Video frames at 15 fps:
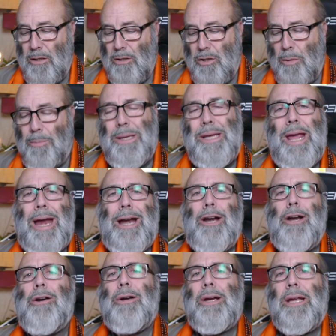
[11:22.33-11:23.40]
To be
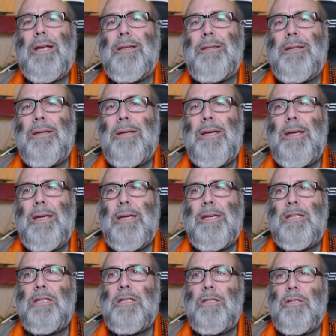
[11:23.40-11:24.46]
arrogant
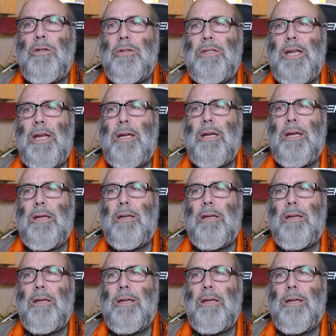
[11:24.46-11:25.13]
is to take,